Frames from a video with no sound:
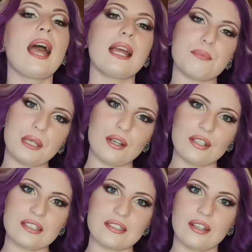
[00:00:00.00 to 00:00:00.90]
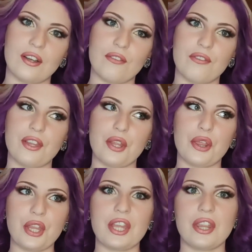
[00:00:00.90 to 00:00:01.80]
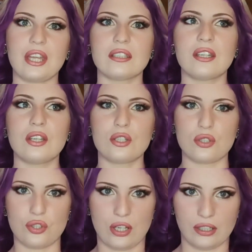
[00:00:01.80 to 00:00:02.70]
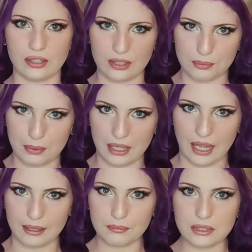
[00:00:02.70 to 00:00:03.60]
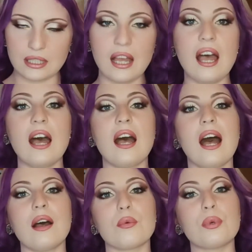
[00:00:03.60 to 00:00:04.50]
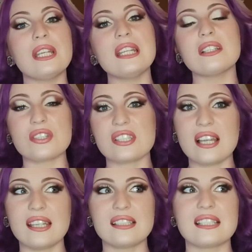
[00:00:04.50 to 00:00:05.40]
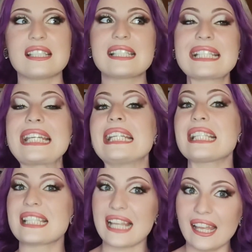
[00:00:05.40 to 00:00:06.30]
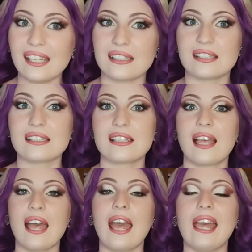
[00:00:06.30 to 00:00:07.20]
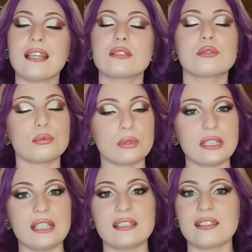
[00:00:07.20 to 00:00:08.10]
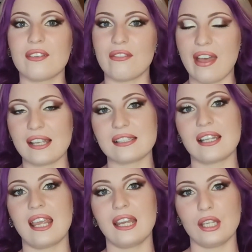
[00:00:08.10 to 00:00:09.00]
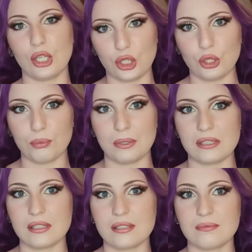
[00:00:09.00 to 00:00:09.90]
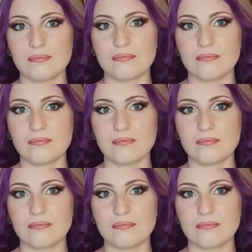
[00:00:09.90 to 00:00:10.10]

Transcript: And because of the thing that shall not be named, we need our scientists in science, and we need vaccinated humans.